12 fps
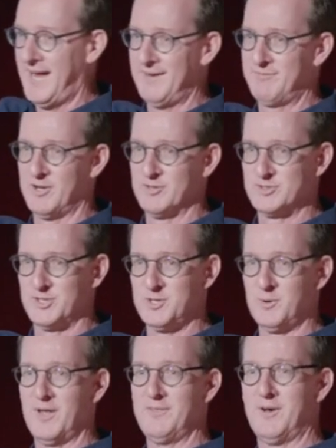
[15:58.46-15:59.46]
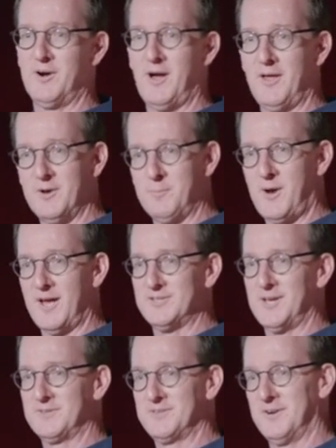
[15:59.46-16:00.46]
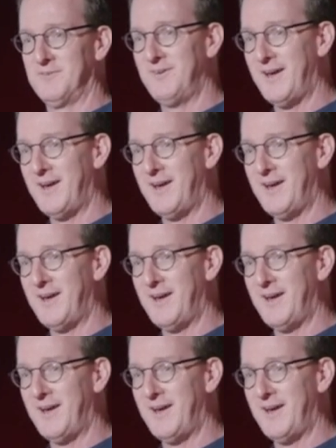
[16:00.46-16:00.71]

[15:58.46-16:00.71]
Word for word: a half years to do it. There are other projects that have